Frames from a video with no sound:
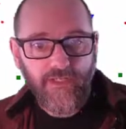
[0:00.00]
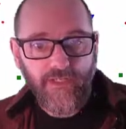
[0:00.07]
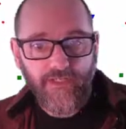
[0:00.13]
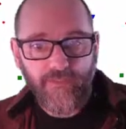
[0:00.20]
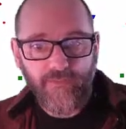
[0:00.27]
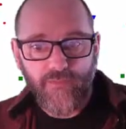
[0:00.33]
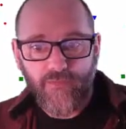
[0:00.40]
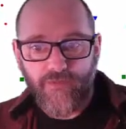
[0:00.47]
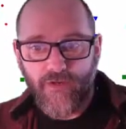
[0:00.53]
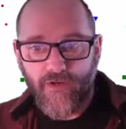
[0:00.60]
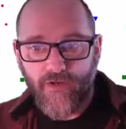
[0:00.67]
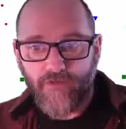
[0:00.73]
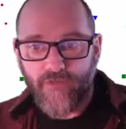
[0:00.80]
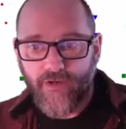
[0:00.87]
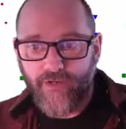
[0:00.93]
it's moving
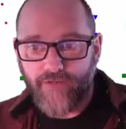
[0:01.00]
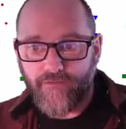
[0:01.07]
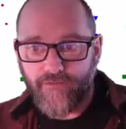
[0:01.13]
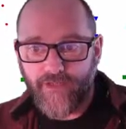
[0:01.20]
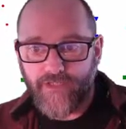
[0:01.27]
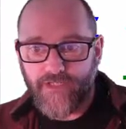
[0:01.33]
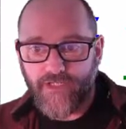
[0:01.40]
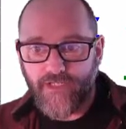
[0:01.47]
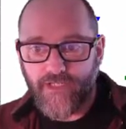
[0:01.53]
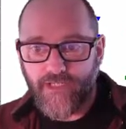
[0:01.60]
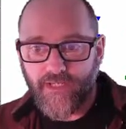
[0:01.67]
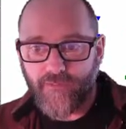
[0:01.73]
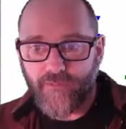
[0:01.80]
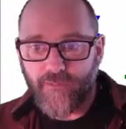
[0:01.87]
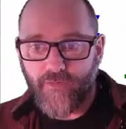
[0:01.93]
over, and
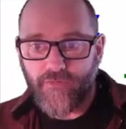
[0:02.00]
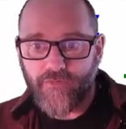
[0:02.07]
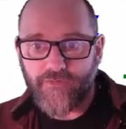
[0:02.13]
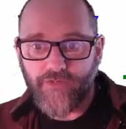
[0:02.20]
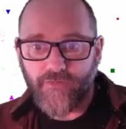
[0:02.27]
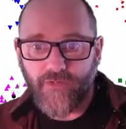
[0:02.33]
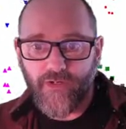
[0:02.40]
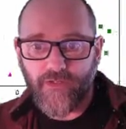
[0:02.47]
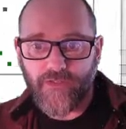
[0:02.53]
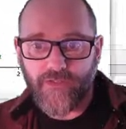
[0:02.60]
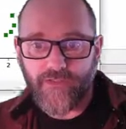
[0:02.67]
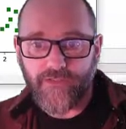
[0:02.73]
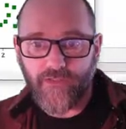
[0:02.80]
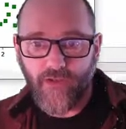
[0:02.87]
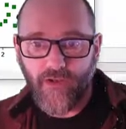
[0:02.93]
eventually it moves to where it
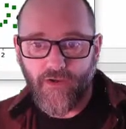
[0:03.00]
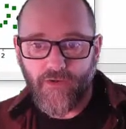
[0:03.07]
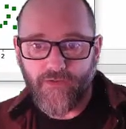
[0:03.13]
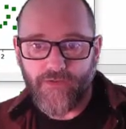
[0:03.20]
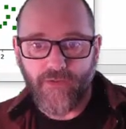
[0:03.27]
needs to go.